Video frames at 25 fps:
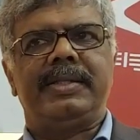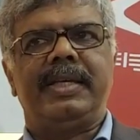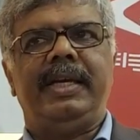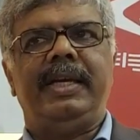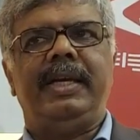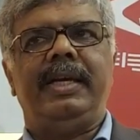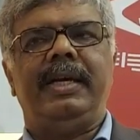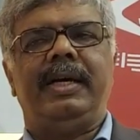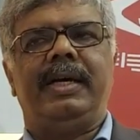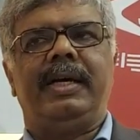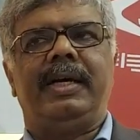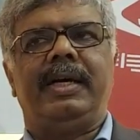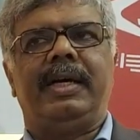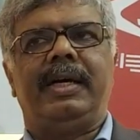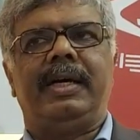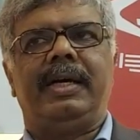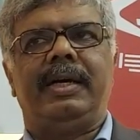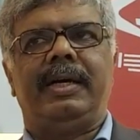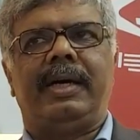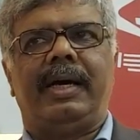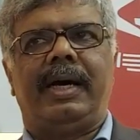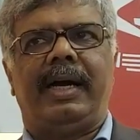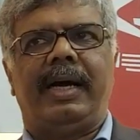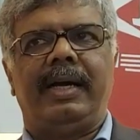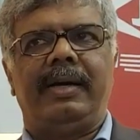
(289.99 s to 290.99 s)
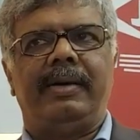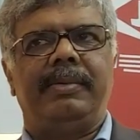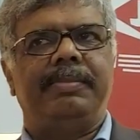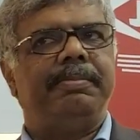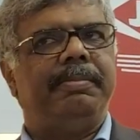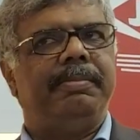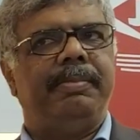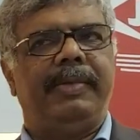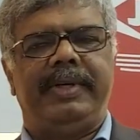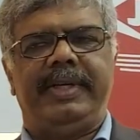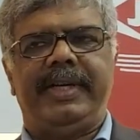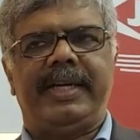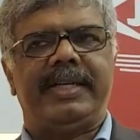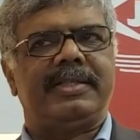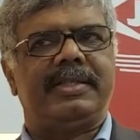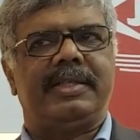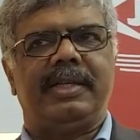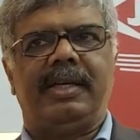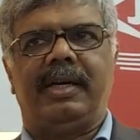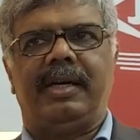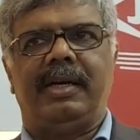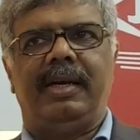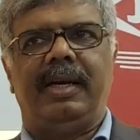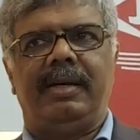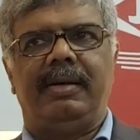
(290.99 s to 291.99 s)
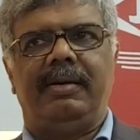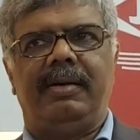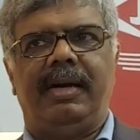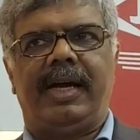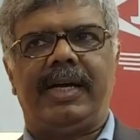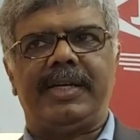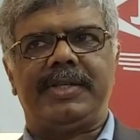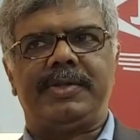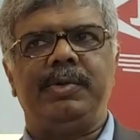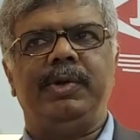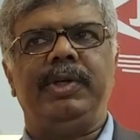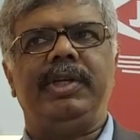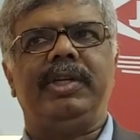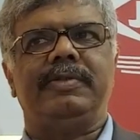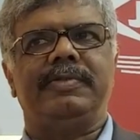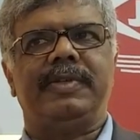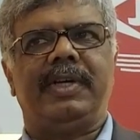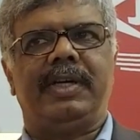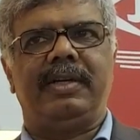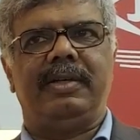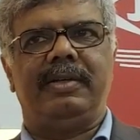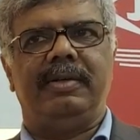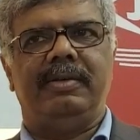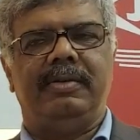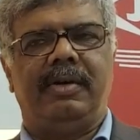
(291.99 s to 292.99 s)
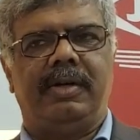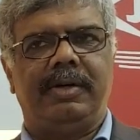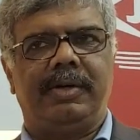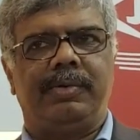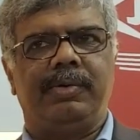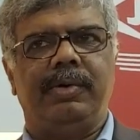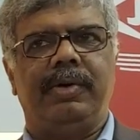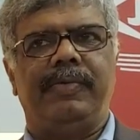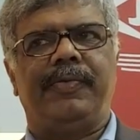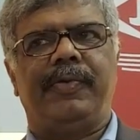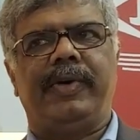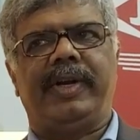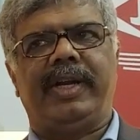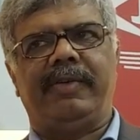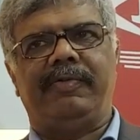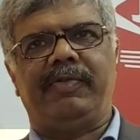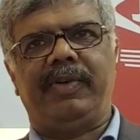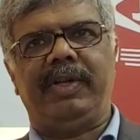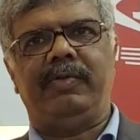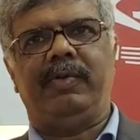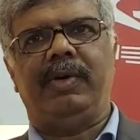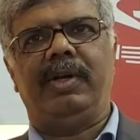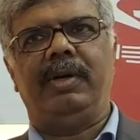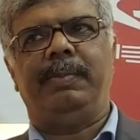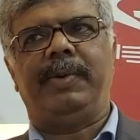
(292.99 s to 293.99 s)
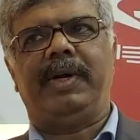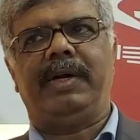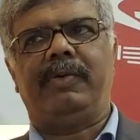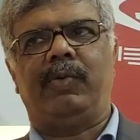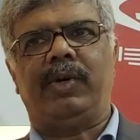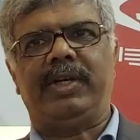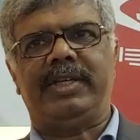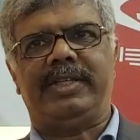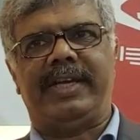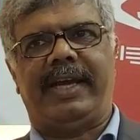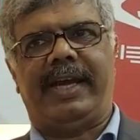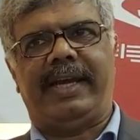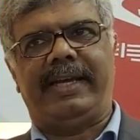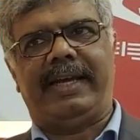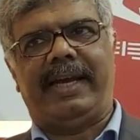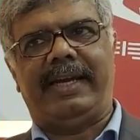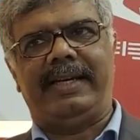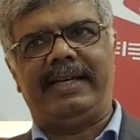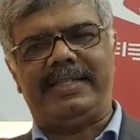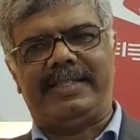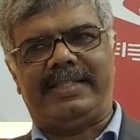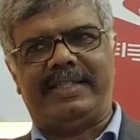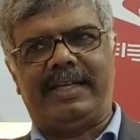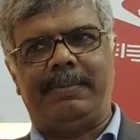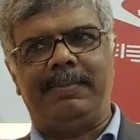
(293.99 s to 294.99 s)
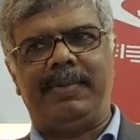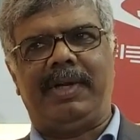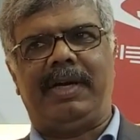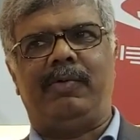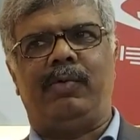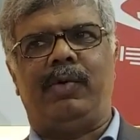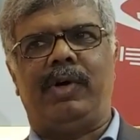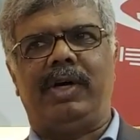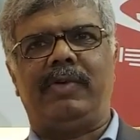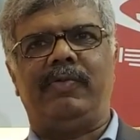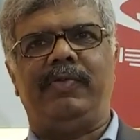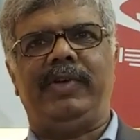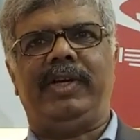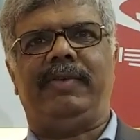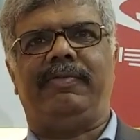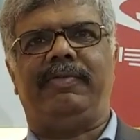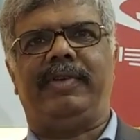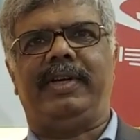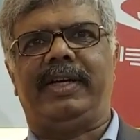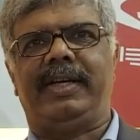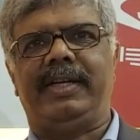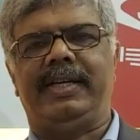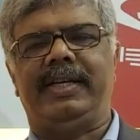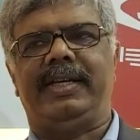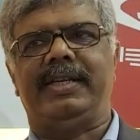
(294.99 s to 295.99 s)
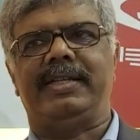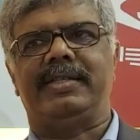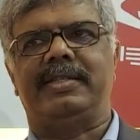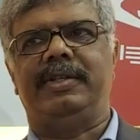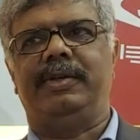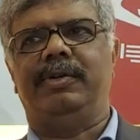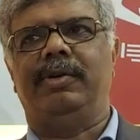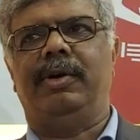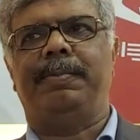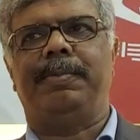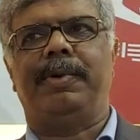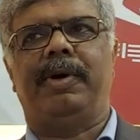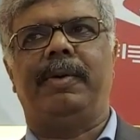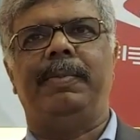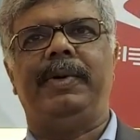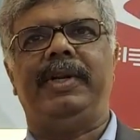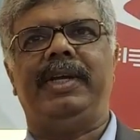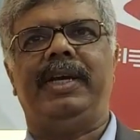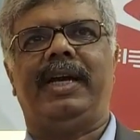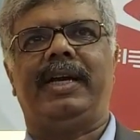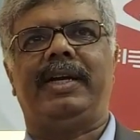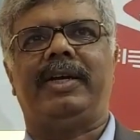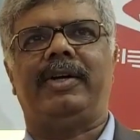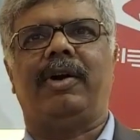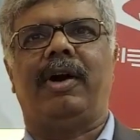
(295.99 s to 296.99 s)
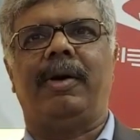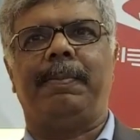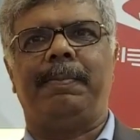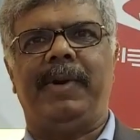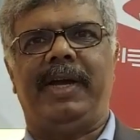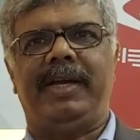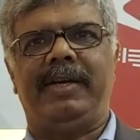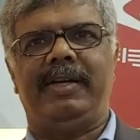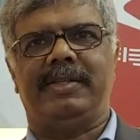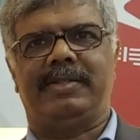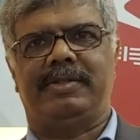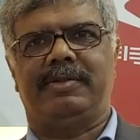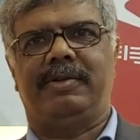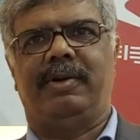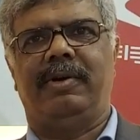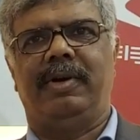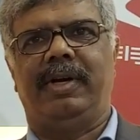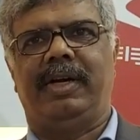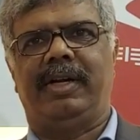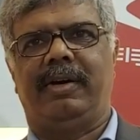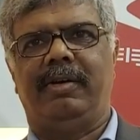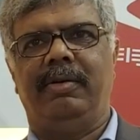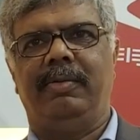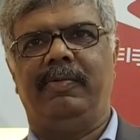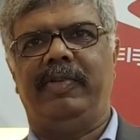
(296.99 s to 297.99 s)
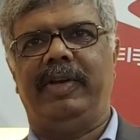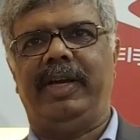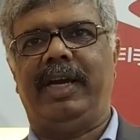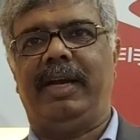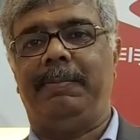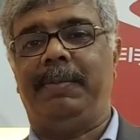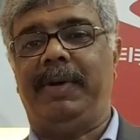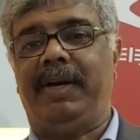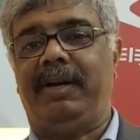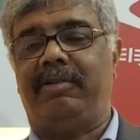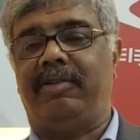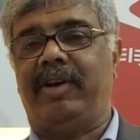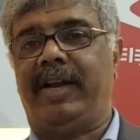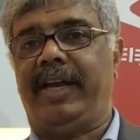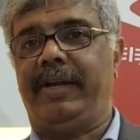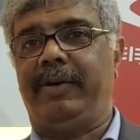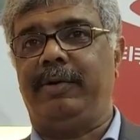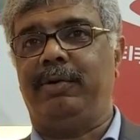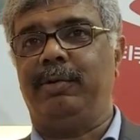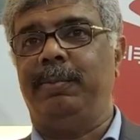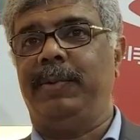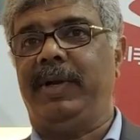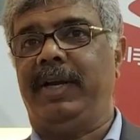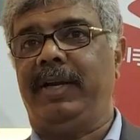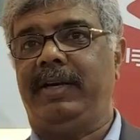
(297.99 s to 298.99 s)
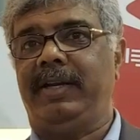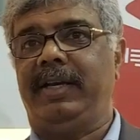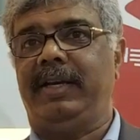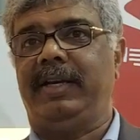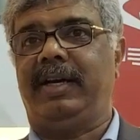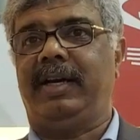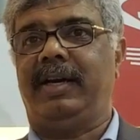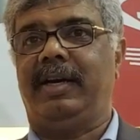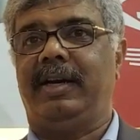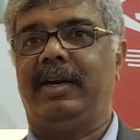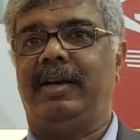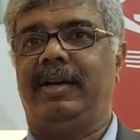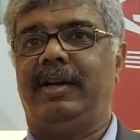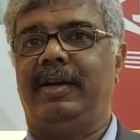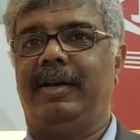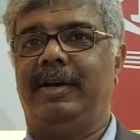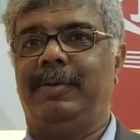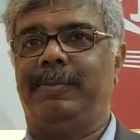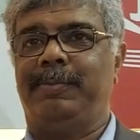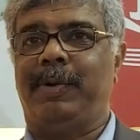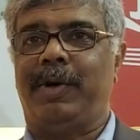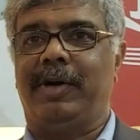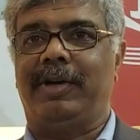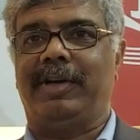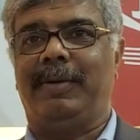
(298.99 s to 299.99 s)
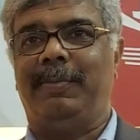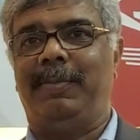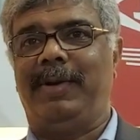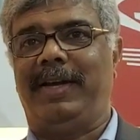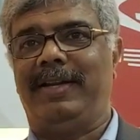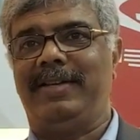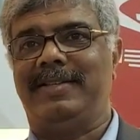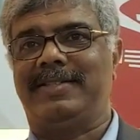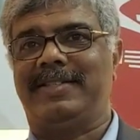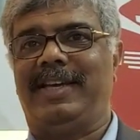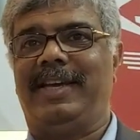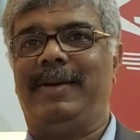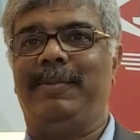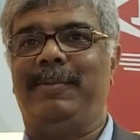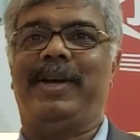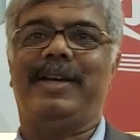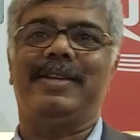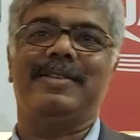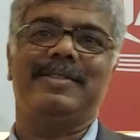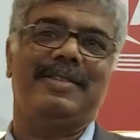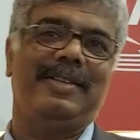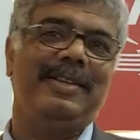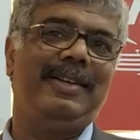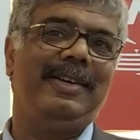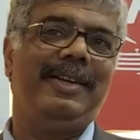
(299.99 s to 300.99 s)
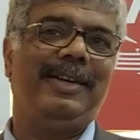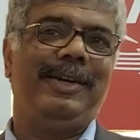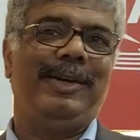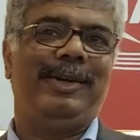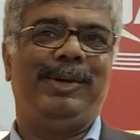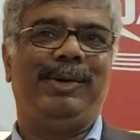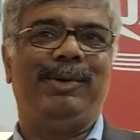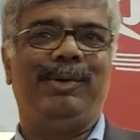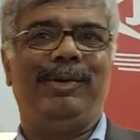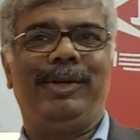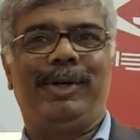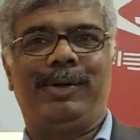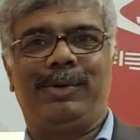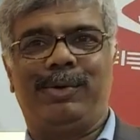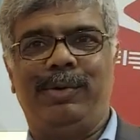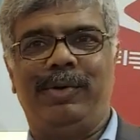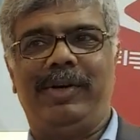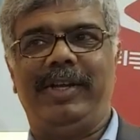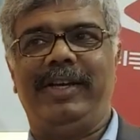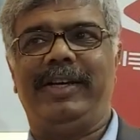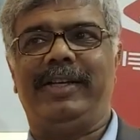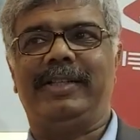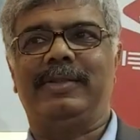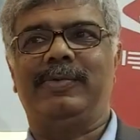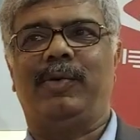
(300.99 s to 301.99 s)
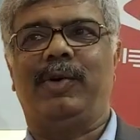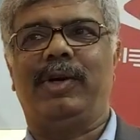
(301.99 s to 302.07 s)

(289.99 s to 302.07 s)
See, yes, last 2 years are not good for everyone, but at Jamna, what we have done is, probably our top line has gone down. We have been trying to maintain our bottom line same as during a good years.